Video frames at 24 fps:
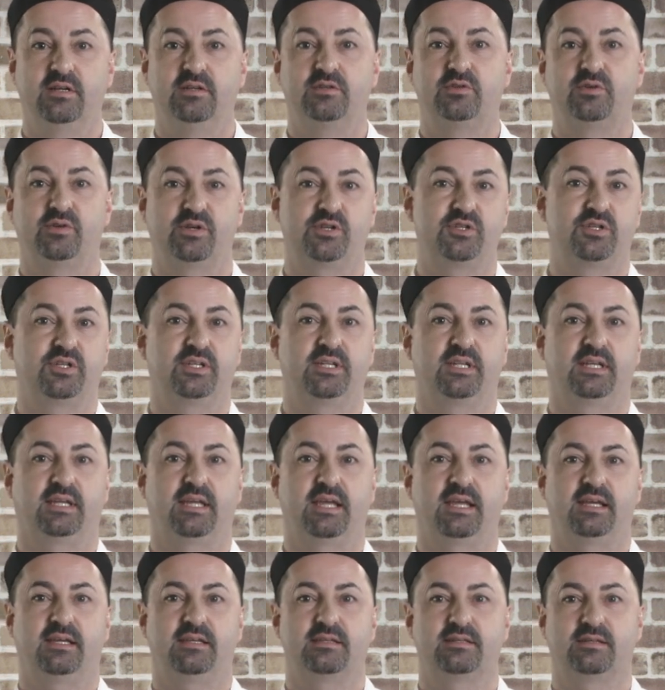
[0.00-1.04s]
Traditionally, the
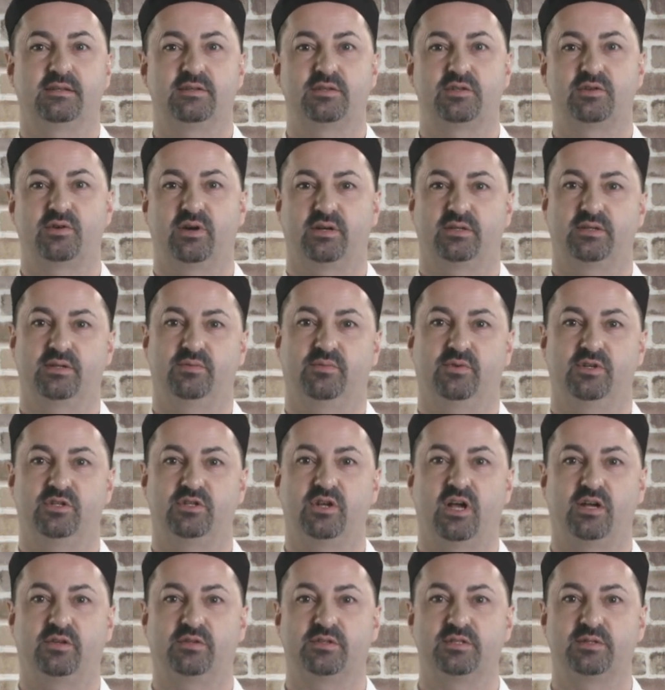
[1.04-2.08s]
cake is constructed with
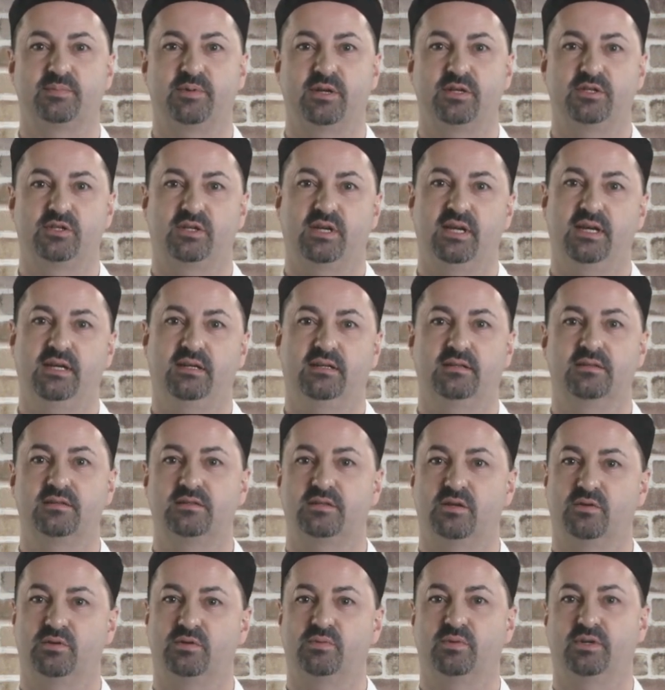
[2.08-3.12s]
chocolate sponge cake
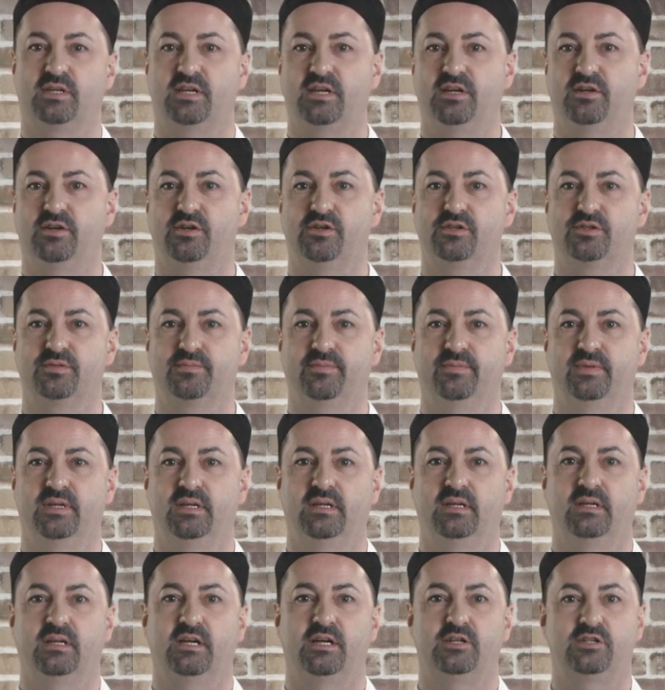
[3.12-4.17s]
soaked with kirsch,
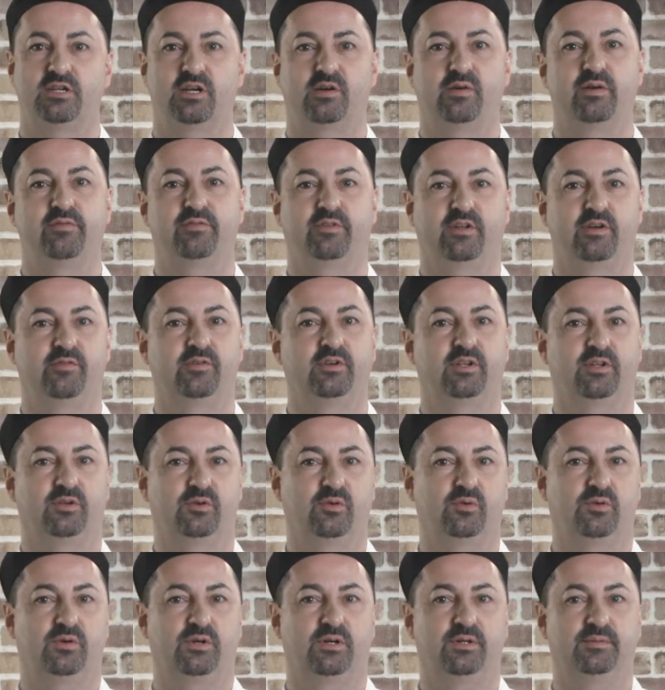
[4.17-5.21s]
a cherry-flavored
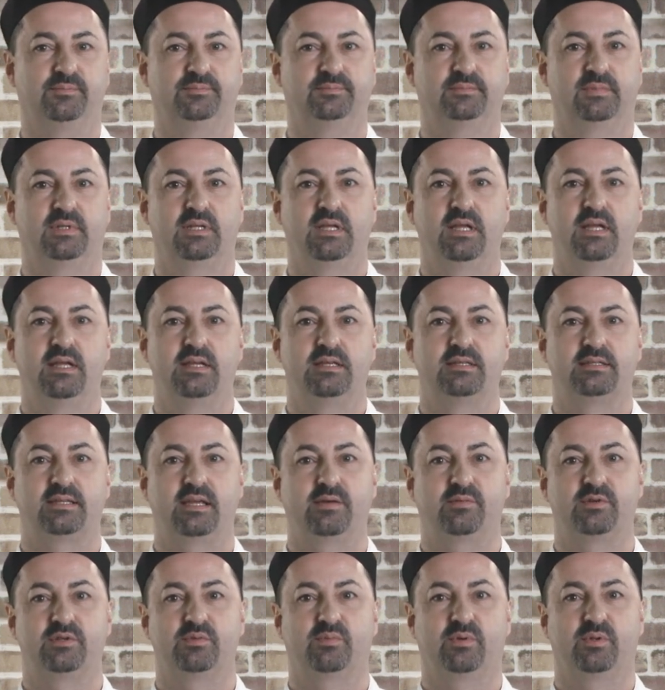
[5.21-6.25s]
liqueur,
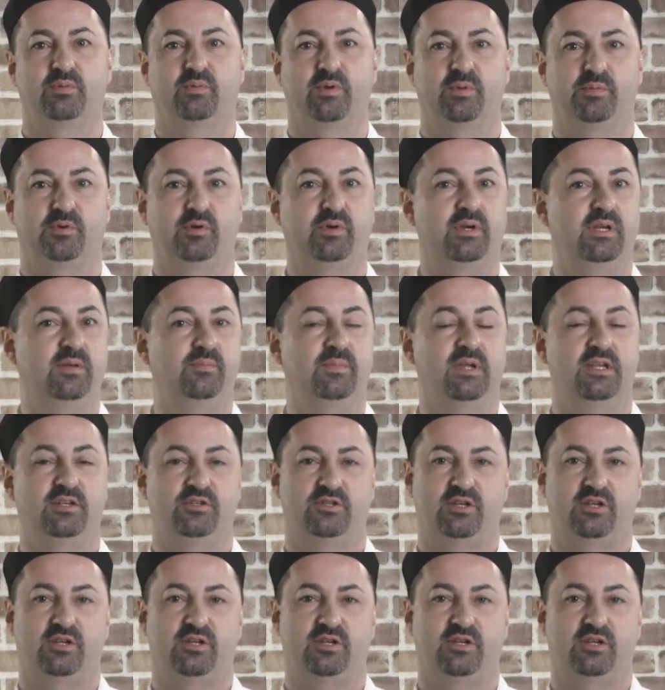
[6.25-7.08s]
sandwiched with whipped cream and